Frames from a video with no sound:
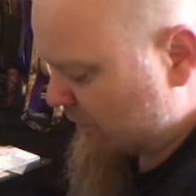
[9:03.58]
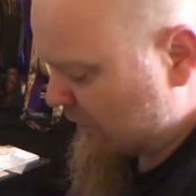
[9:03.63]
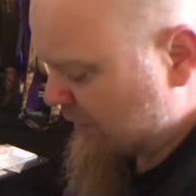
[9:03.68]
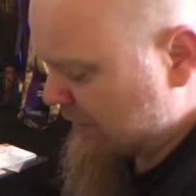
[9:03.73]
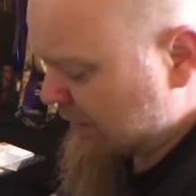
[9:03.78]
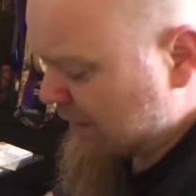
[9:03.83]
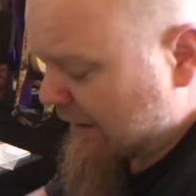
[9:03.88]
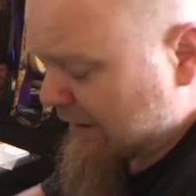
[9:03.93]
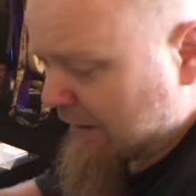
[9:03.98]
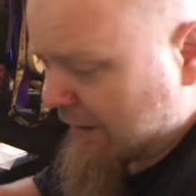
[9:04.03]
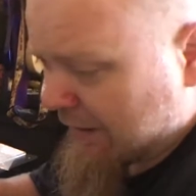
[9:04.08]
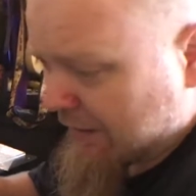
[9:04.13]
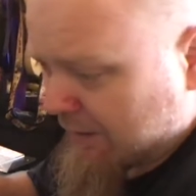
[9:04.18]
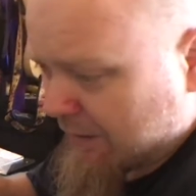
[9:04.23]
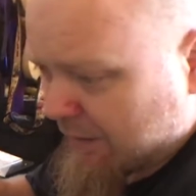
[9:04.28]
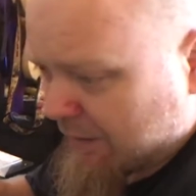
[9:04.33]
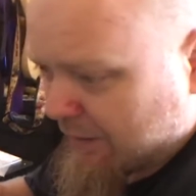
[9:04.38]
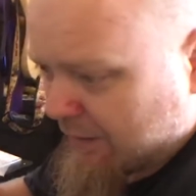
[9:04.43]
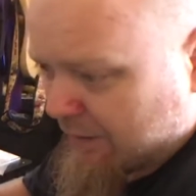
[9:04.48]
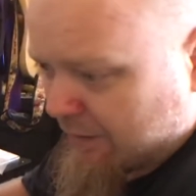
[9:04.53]
You can get
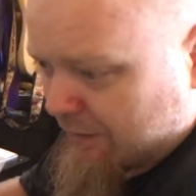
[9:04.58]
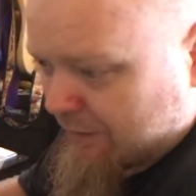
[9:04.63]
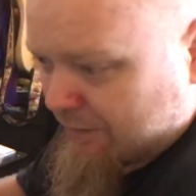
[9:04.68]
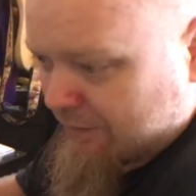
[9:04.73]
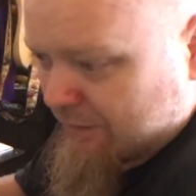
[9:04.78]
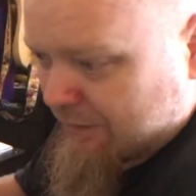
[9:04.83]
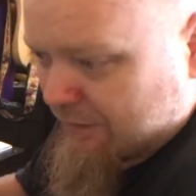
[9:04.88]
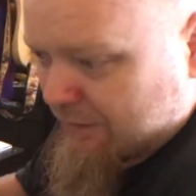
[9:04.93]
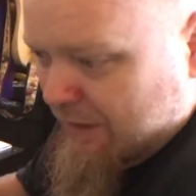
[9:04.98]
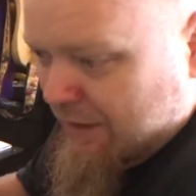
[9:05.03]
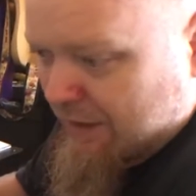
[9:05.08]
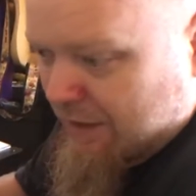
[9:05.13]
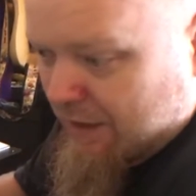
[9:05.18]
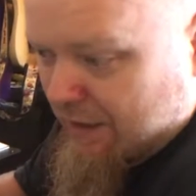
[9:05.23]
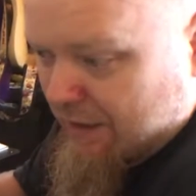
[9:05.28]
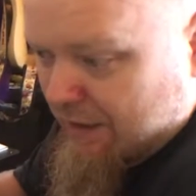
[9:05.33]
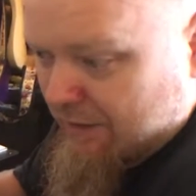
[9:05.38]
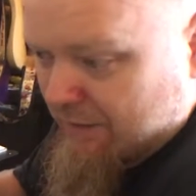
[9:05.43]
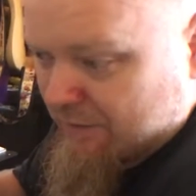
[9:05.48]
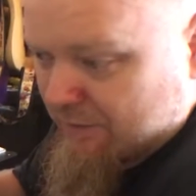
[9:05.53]

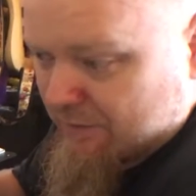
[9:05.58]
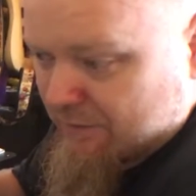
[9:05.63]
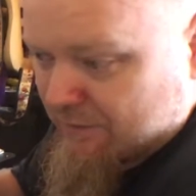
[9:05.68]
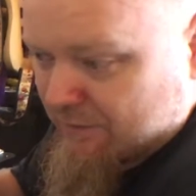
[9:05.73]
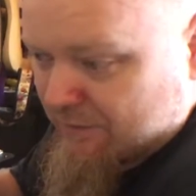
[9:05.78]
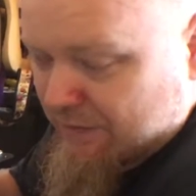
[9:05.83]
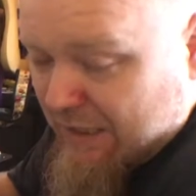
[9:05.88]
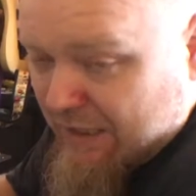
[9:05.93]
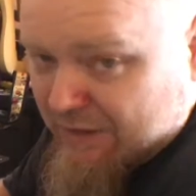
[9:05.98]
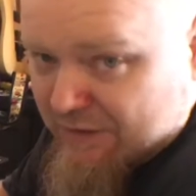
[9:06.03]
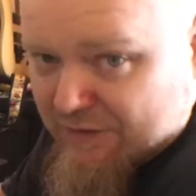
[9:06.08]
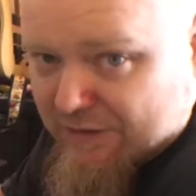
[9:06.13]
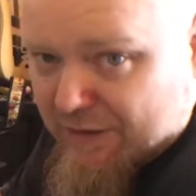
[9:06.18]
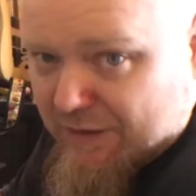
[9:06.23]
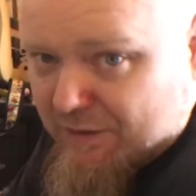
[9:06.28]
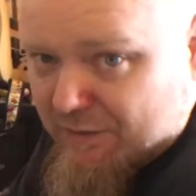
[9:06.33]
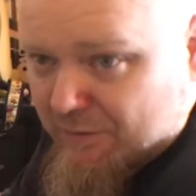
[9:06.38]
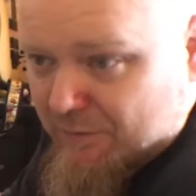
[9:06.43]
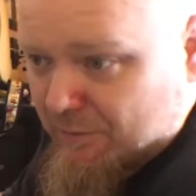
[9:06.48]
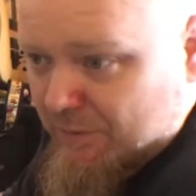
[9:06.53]
Ni90,